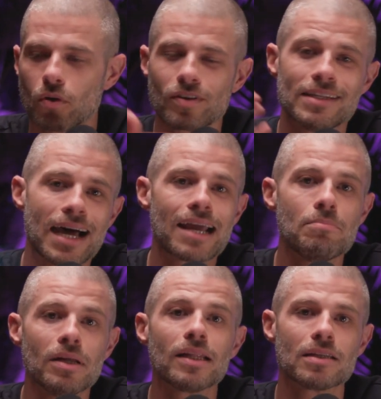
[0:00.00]
over
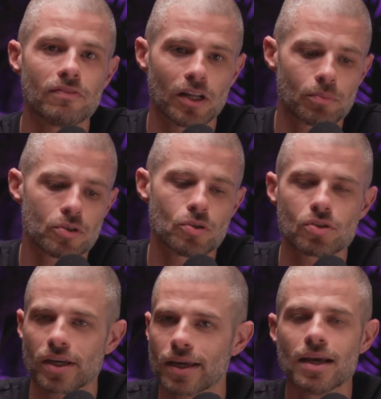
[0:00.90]
9 million developers
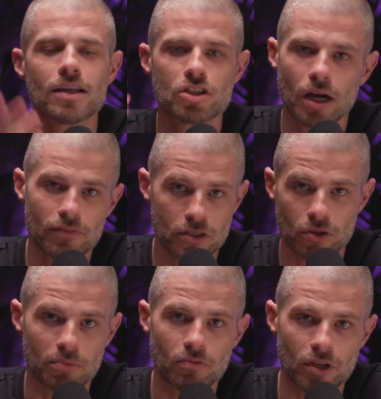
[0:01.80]
using
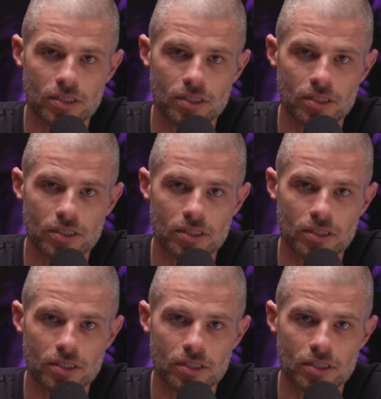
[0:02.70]
JavaScript, for